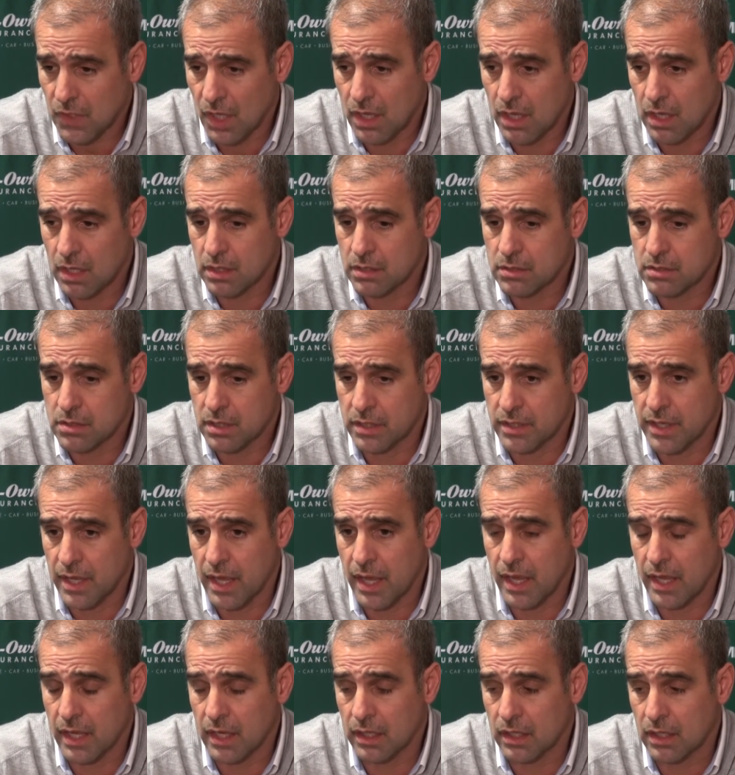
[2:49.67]
and
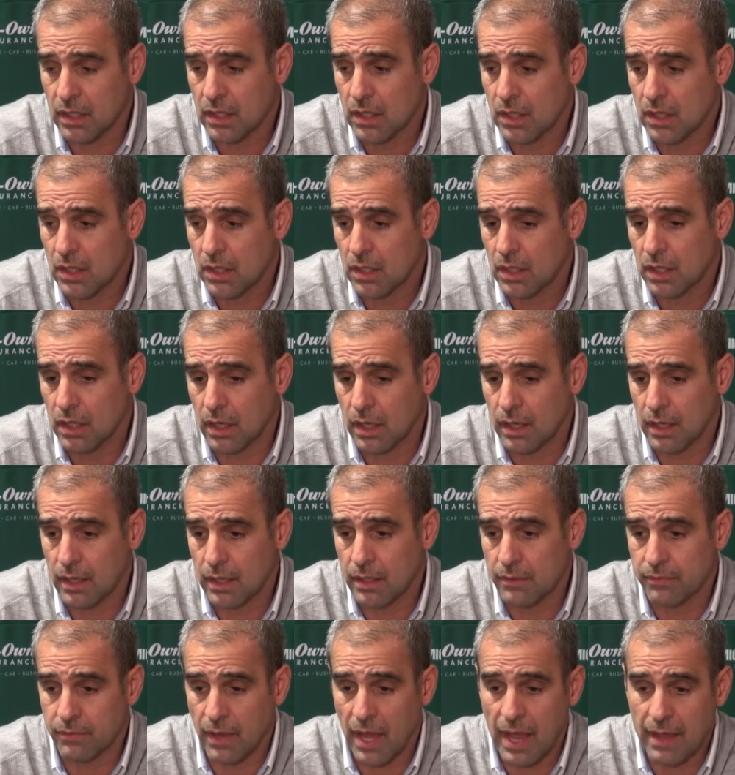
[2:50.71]
today, uh,
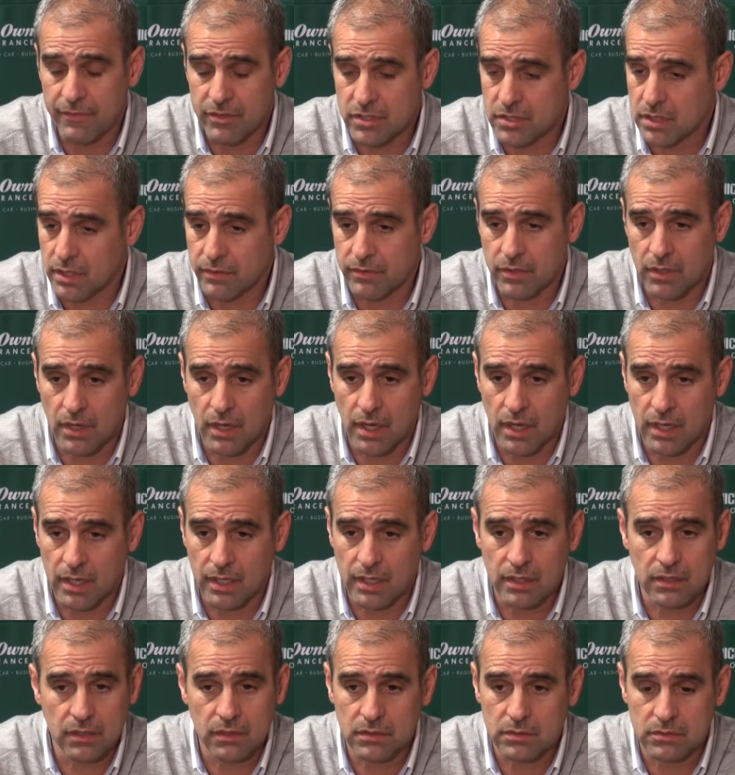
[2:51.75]
if obviously if there are any
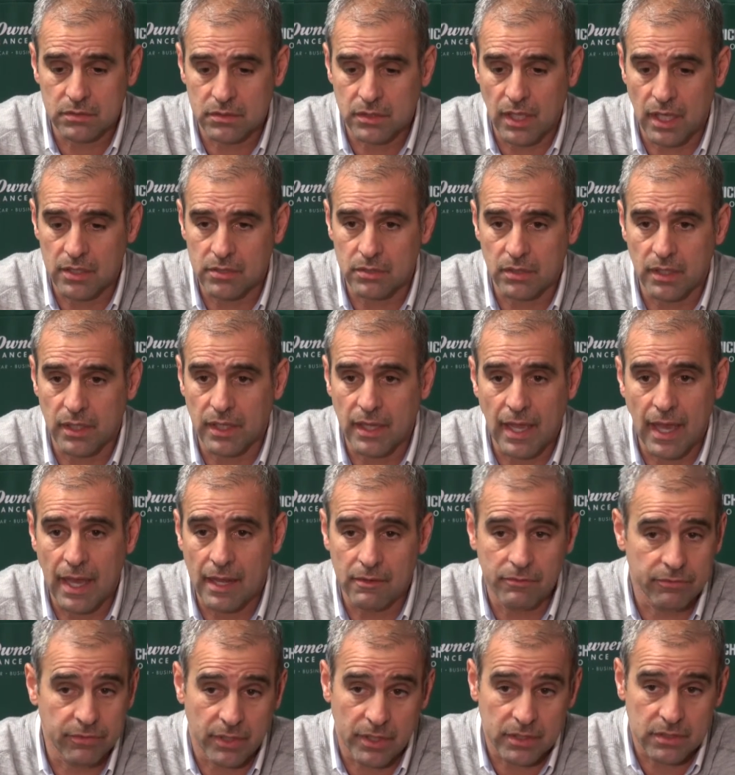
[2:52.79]
scheduling
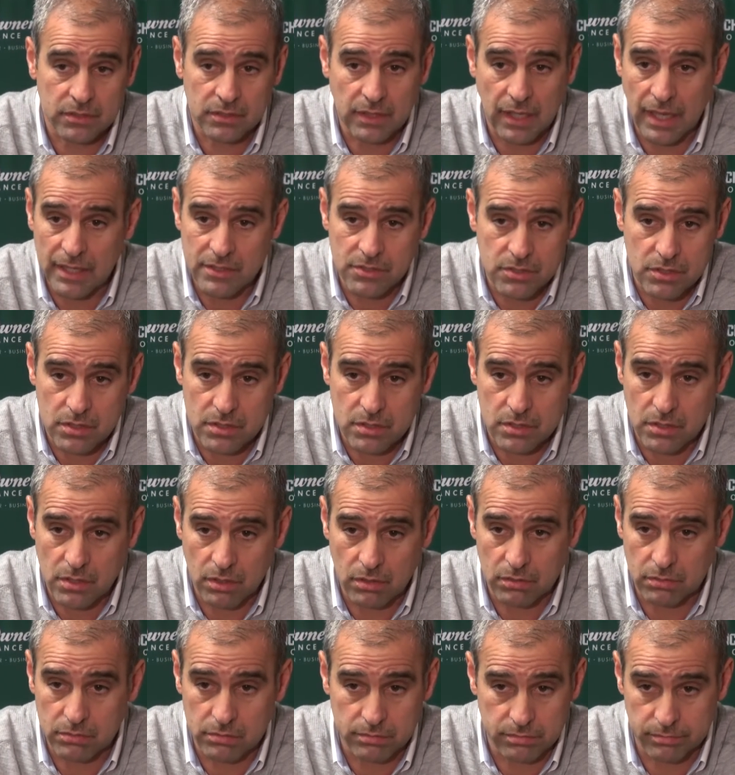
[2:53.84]
conflicts, guys just
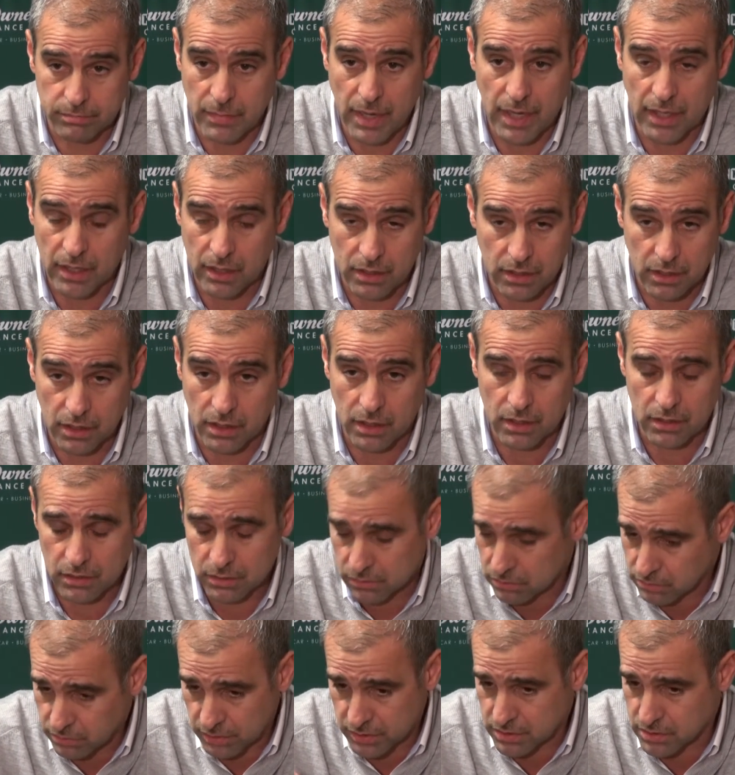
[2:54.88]
don't make it here
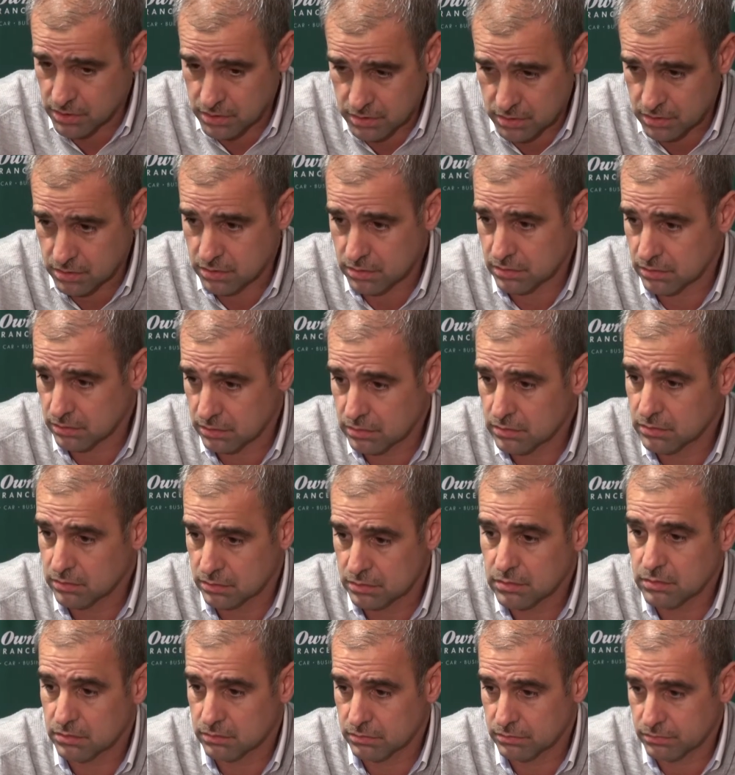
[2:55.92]
which is
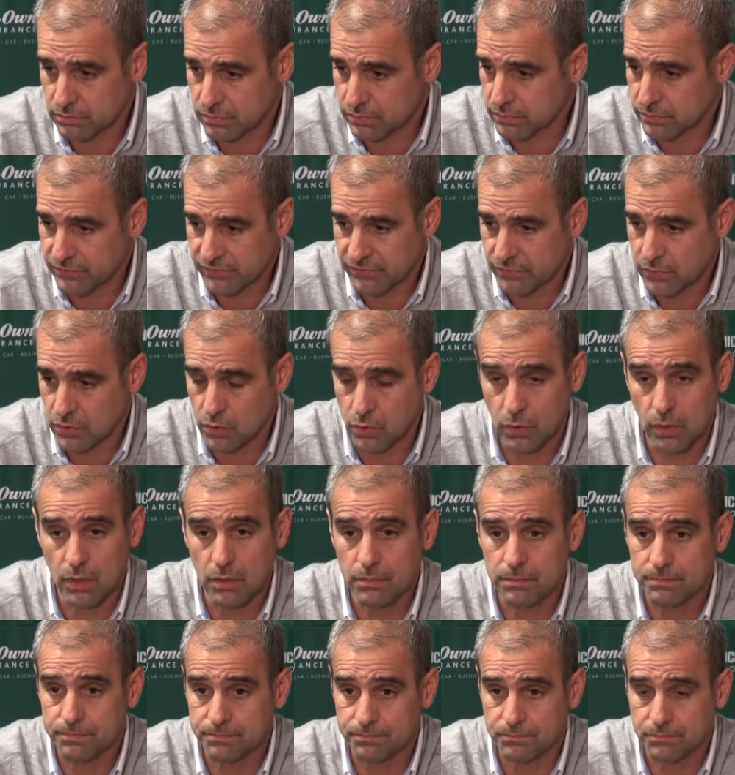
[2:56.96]
cool.
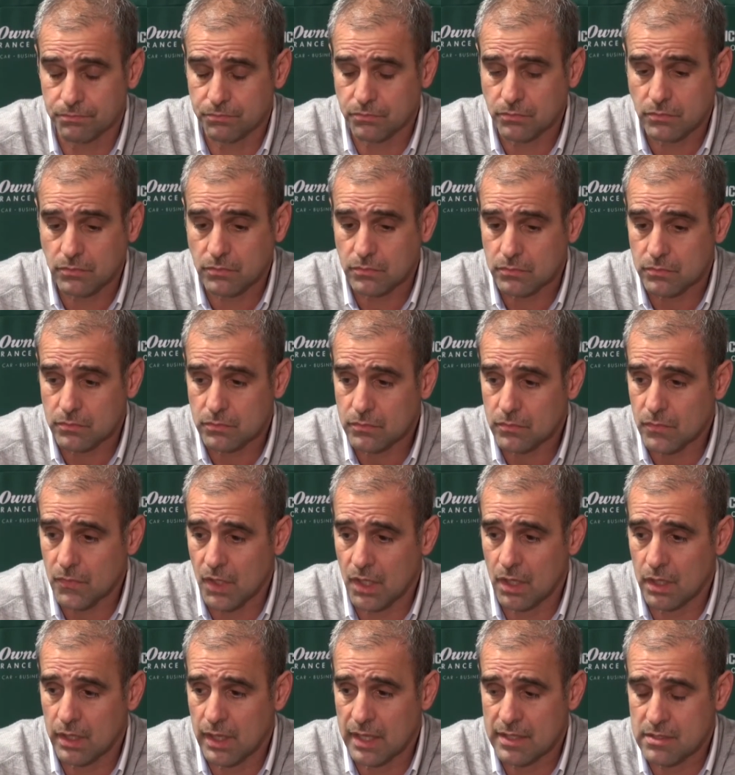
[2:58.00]

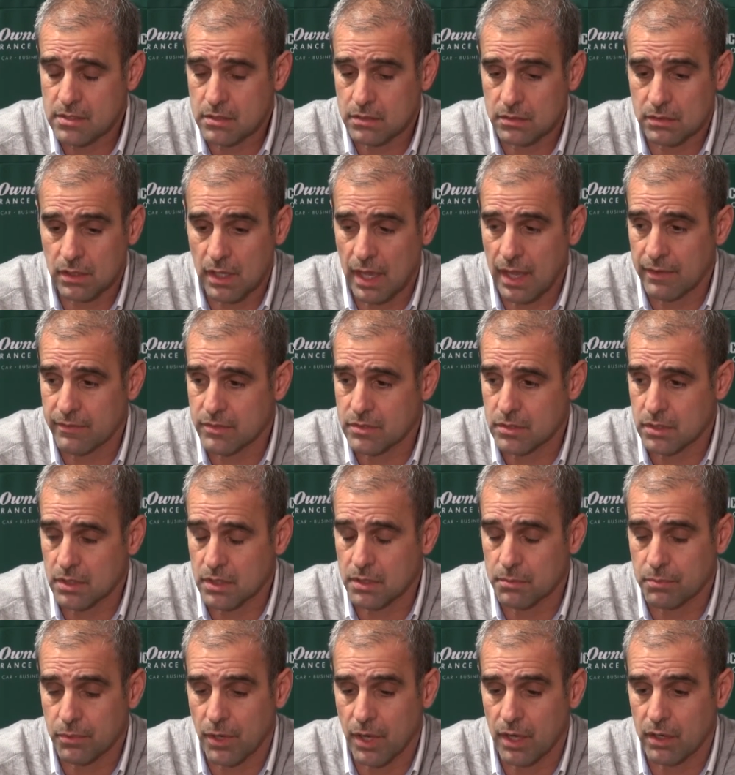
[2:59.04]
Uh, that's obviously
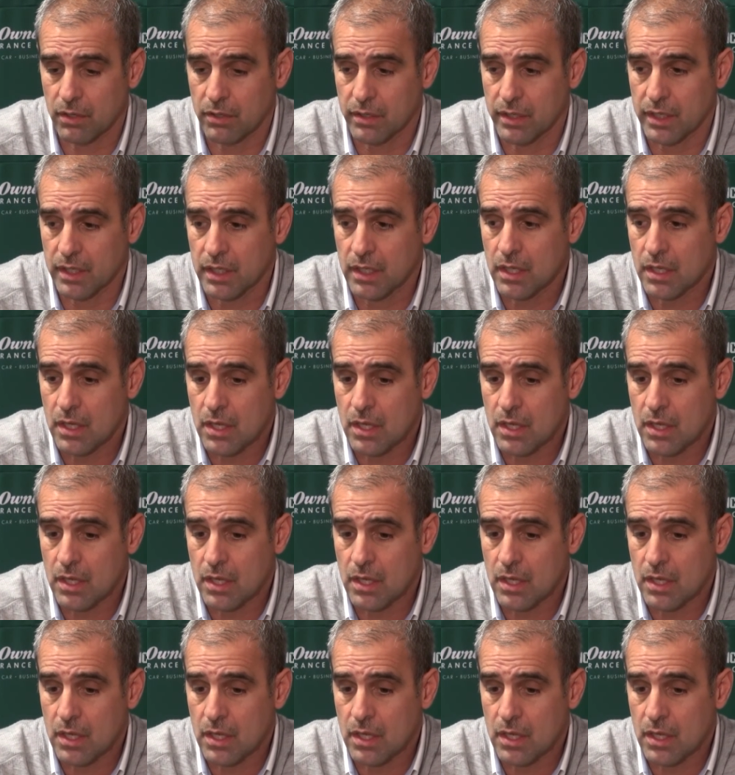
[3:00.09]
the priority.